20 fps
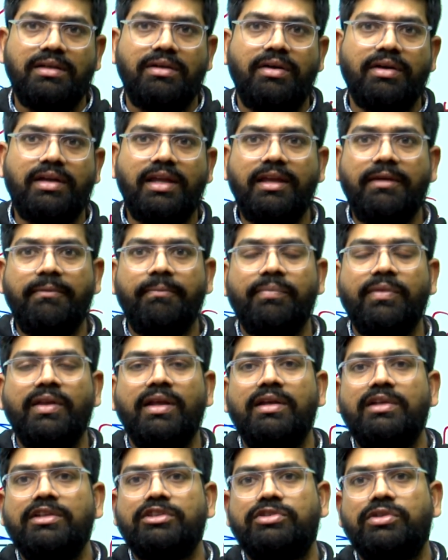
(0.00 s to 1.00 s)
Okay.
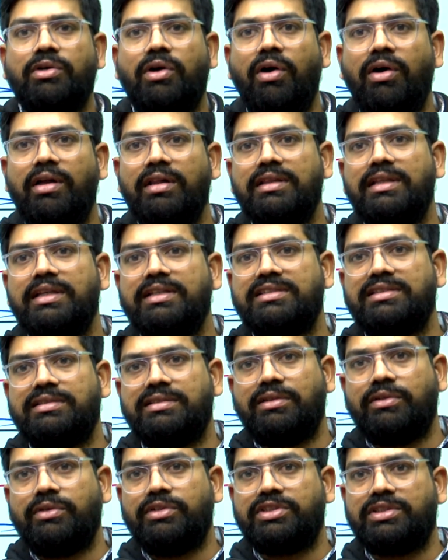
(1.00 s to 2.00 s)
So, all
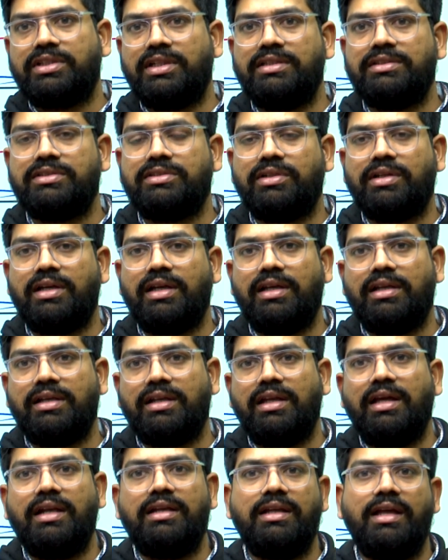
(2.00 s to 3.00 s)
these questions, okay,
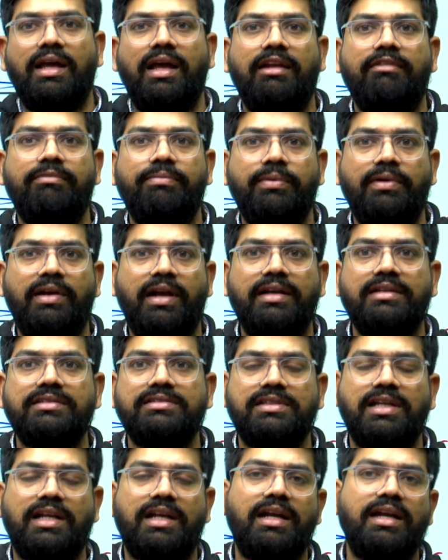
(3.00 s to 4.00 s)
really helpful,
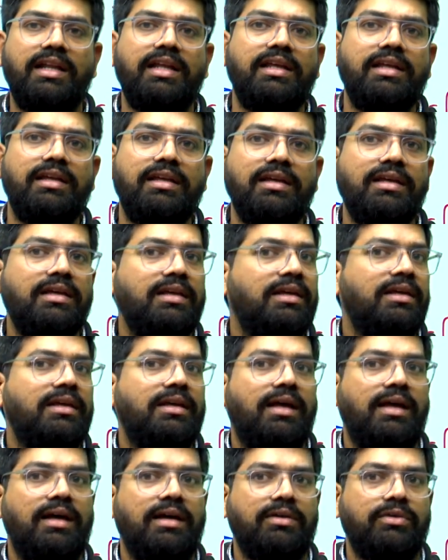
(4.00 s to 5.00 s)
and generally
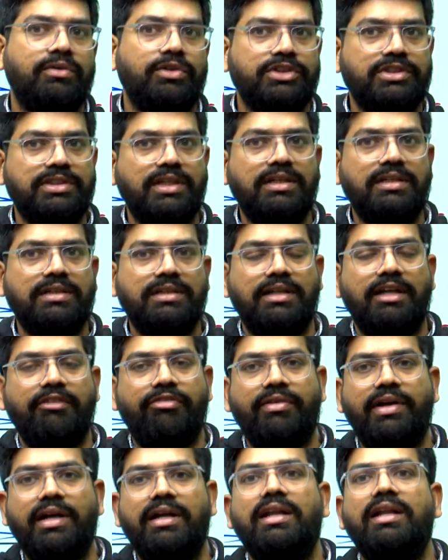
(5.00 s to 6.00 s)
question
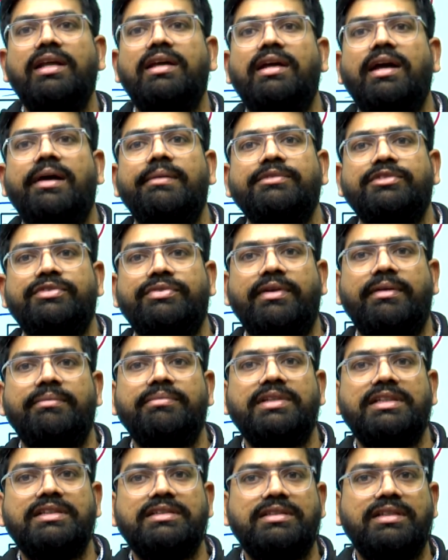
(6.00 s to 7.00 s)
definitely comes
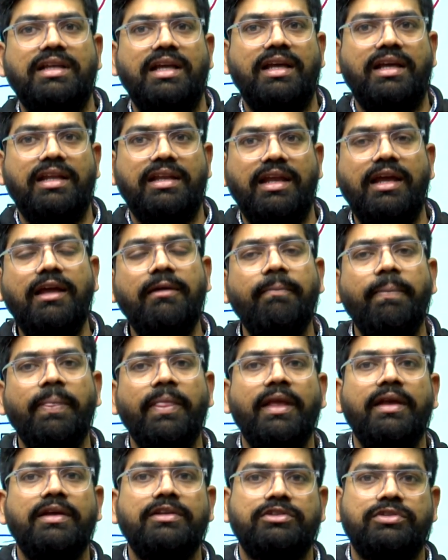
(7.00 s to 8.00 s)
from this area.
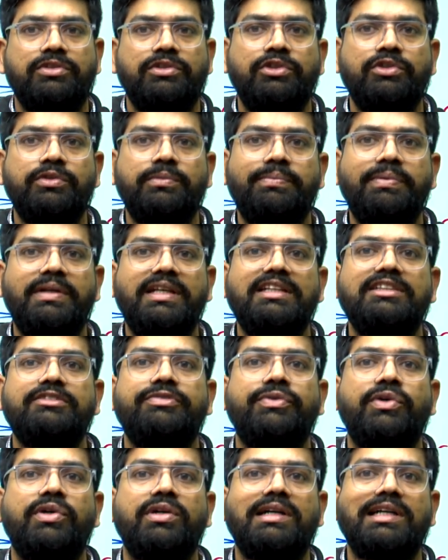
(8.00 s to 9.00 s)
So, you please
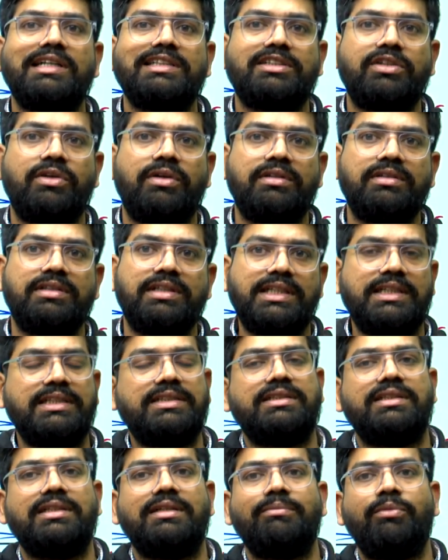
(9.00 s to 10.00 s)
focus on
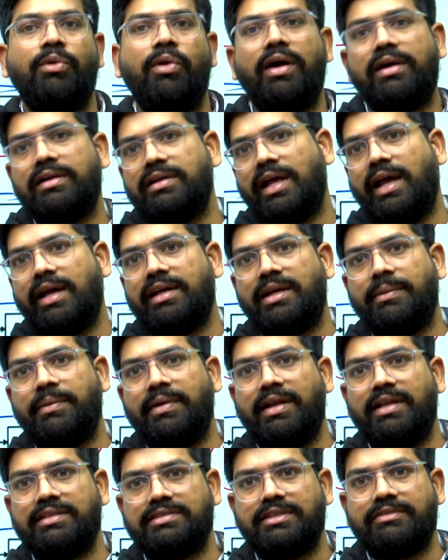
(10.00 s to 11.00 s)
these block diagram
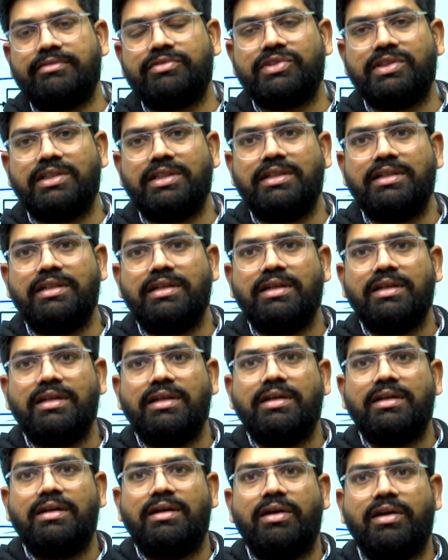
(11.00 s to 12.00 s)
and SFG,
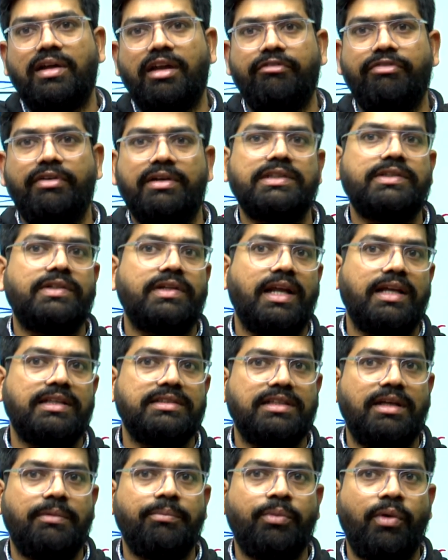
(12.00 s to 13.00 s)
okay, for our
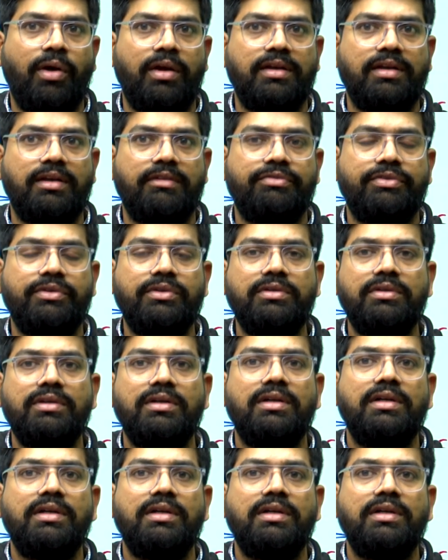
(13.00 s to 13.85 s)
exam point of view.